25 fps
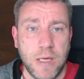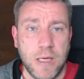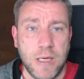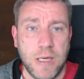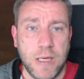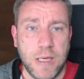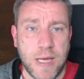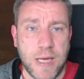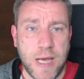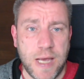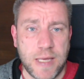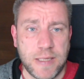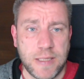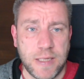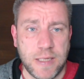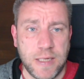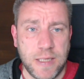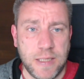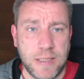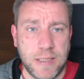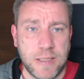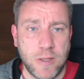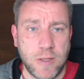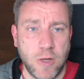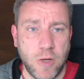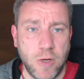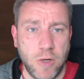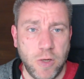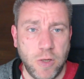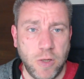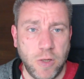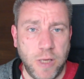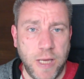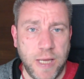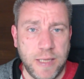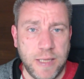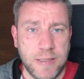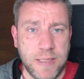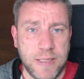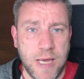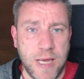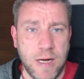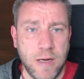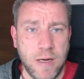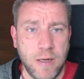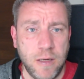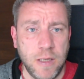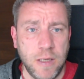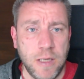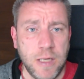It has an external
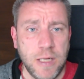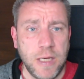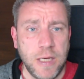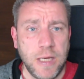antenna,